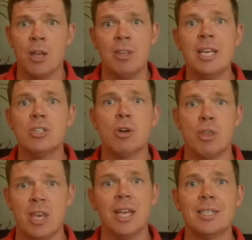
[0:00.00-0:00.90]
These are
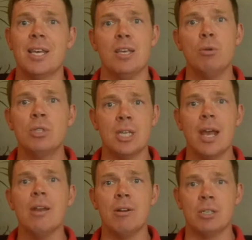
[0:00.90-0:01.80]
things that you
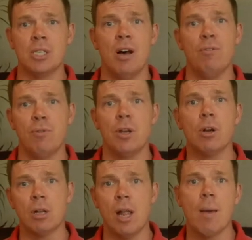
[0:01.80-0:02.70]
say to yourself when
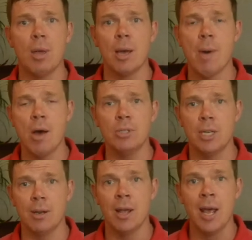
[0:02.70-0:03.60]
you're climbing a
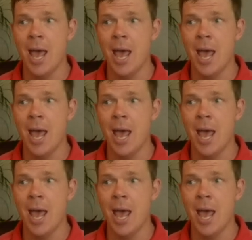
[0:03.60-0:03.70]
mountain,